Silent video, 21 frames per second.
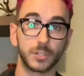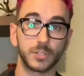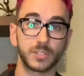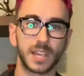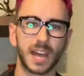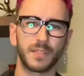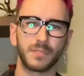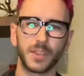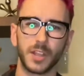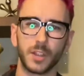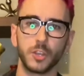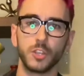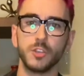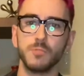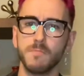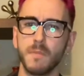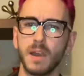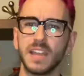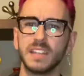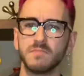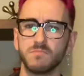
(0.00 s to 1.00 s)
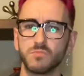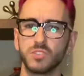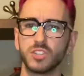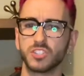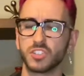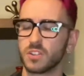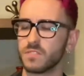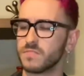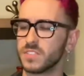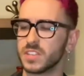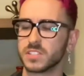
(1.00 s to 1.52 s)
out there, you might
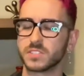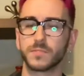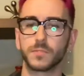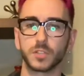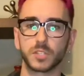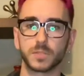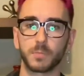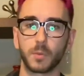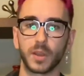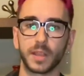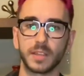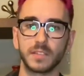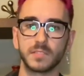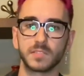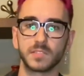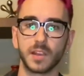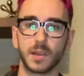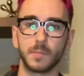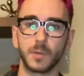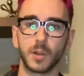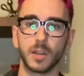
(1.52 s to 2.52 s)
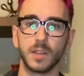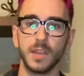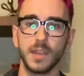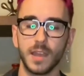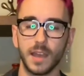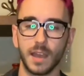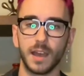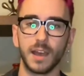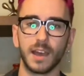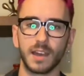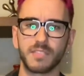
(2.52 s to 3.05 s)
reserve this for spring and summer.
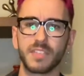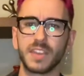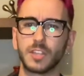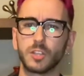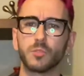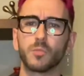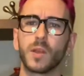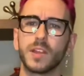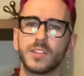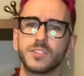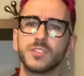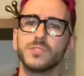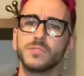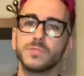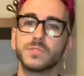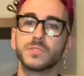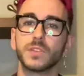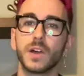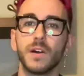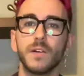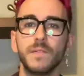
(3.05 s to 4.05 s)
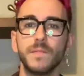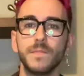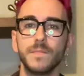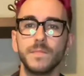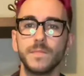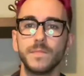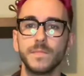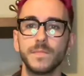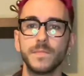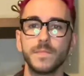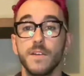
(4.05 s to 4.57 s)
I think you're right to do so.
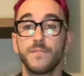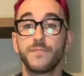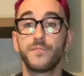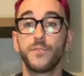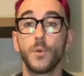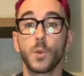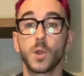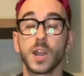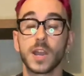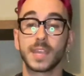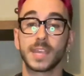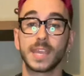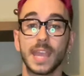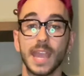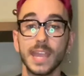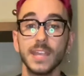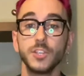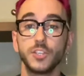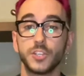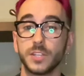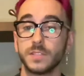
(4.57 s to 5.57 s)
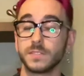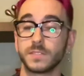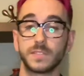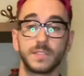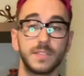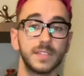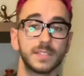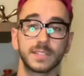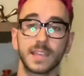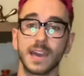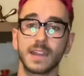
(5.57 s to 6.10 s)
For occasions,
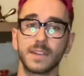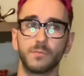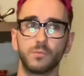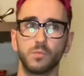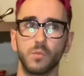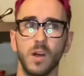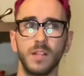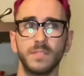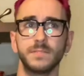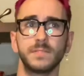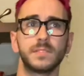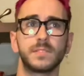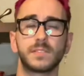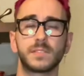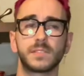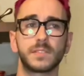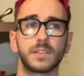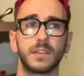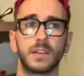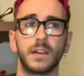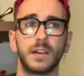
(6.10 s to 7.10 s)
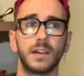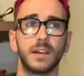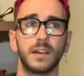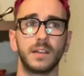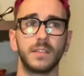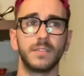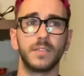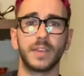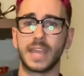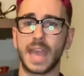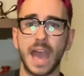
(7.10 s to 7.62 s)
this kind of runs
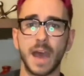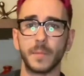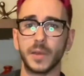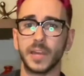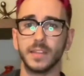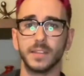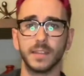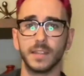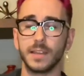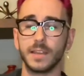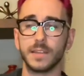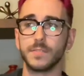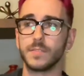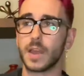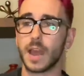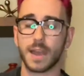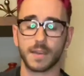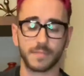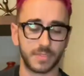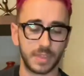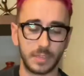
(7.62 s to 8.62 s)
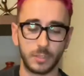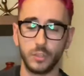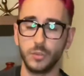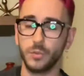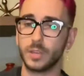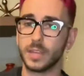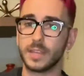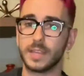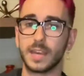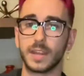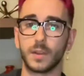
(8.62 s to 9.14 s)
the gamut. I think you
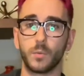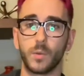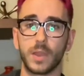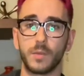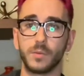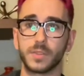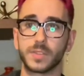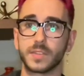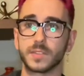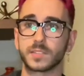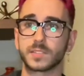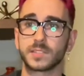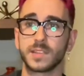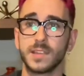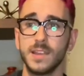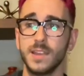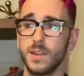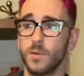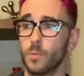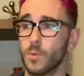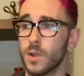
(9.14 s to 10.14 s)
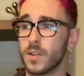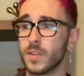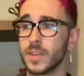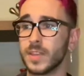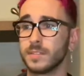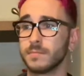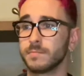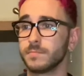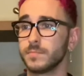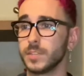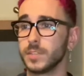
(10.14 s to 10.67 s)
could get away with this
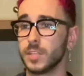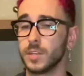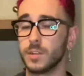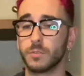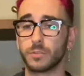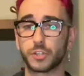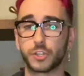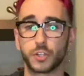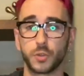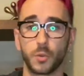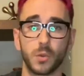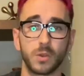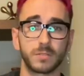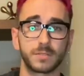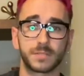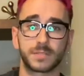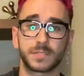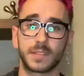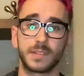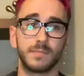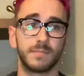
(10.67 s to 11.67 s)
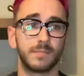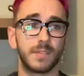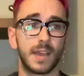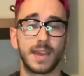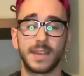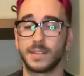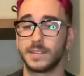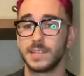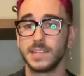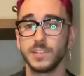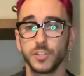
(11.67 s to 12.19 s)
wearing, shorts and
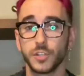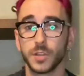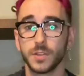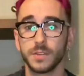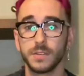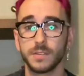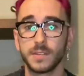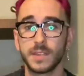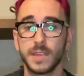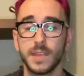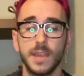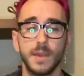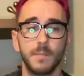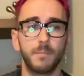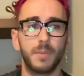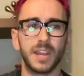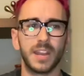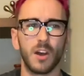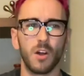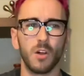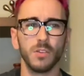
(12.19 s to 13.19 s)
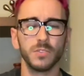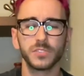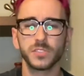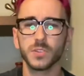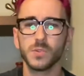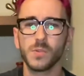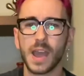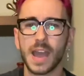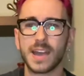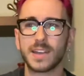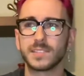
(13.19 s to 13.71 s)
a t-shirt, but it
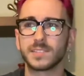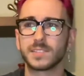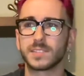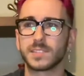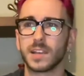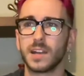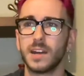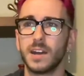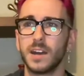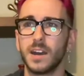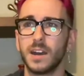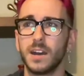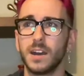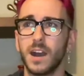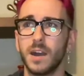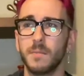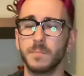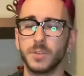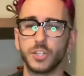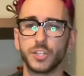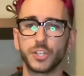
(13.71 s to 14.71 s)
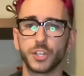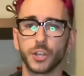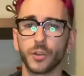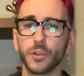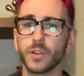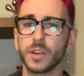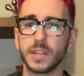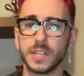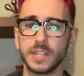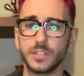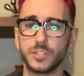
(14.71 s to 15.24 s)
also has a
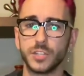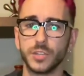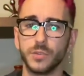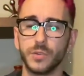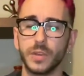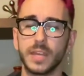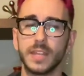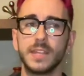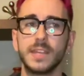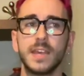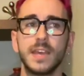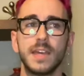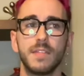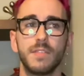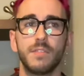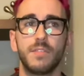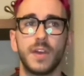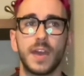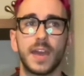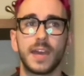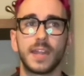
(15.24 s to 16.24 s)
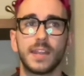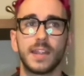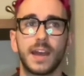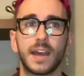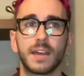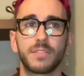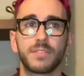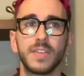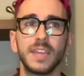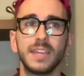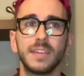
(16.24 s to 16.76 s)
maturity to it that I
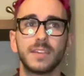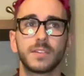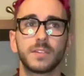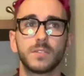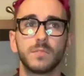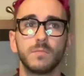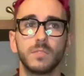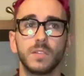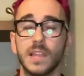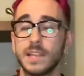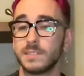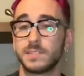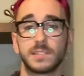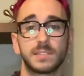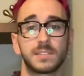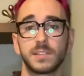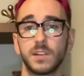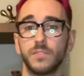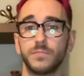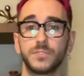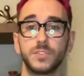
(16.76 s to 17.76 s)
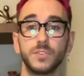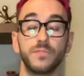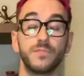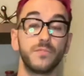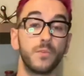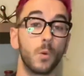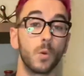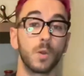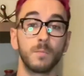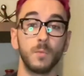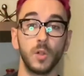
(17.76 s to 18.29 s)
think lends itself to
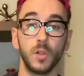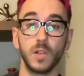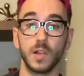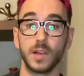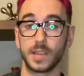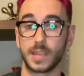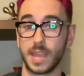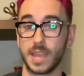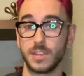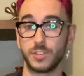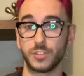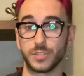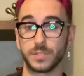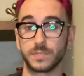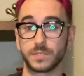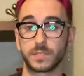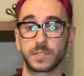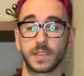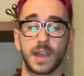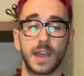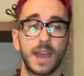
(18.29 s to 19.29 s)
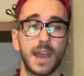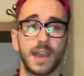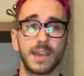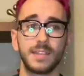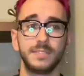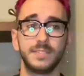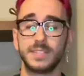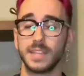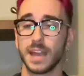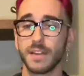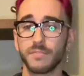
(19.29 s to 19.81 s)
formal occasions. I
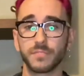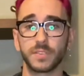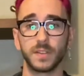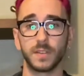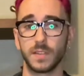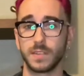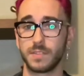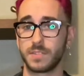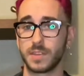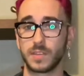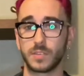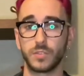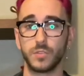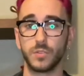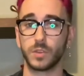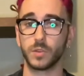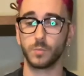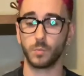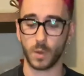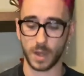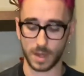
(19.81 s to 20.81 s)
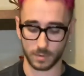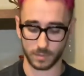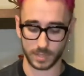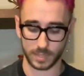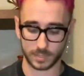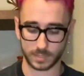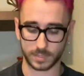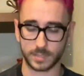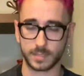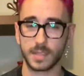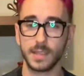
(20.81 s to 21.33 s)
definitely think you could wear
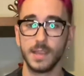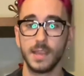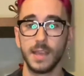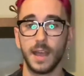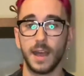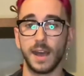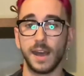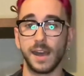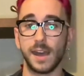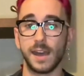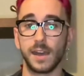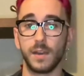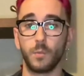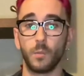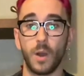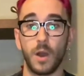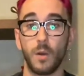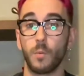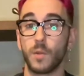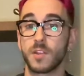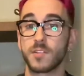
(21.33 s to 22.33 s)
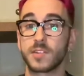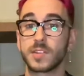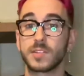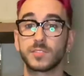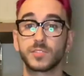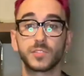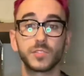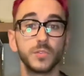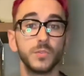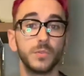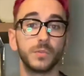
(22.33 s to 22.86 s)
this while wearing a
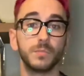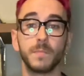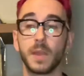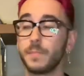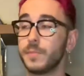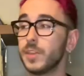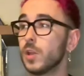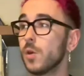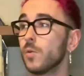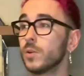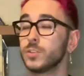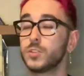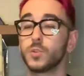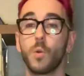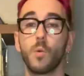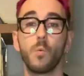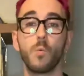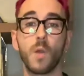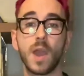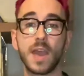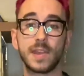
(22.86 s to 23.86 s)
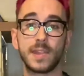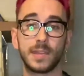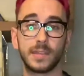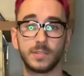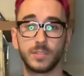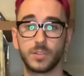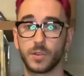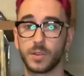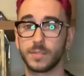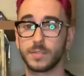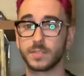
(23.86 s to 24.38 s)
suit, maybe going to a wedding
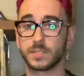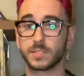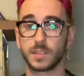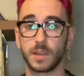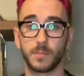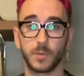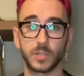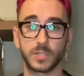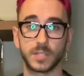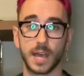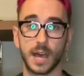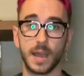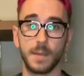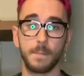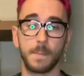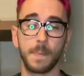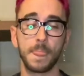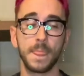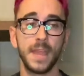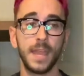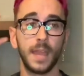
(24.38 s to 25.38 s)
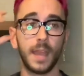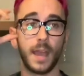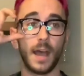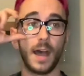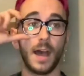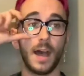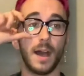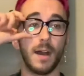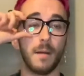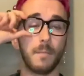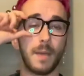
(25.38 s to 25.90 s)
during the summertime.
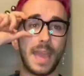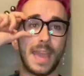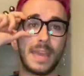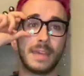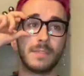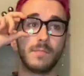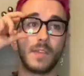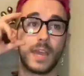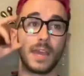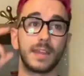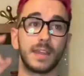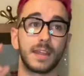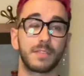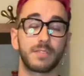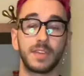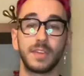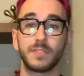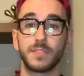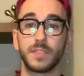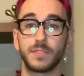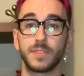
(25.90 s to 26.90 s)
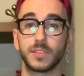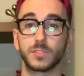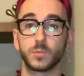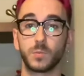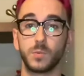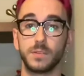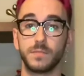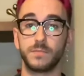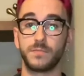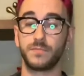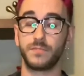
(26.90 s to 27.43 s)
And I think that this
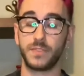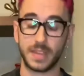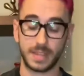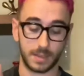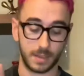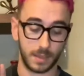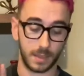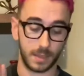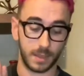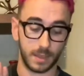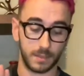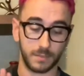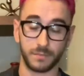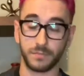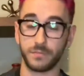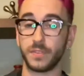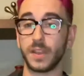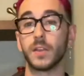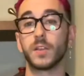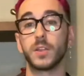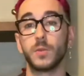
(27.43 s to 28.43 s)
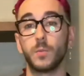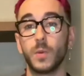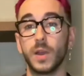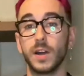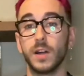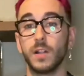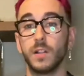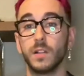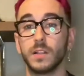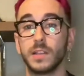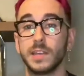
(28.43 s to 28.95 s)
would fit very
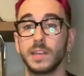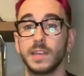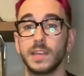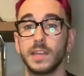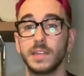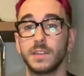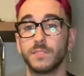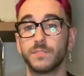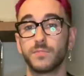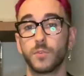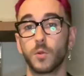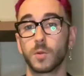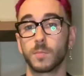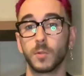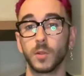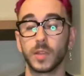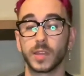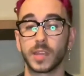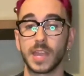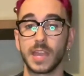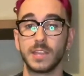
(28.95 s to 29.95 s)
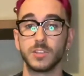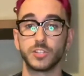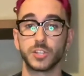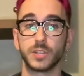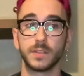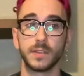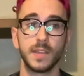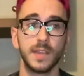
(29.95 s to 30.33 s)
well in a formal occasion.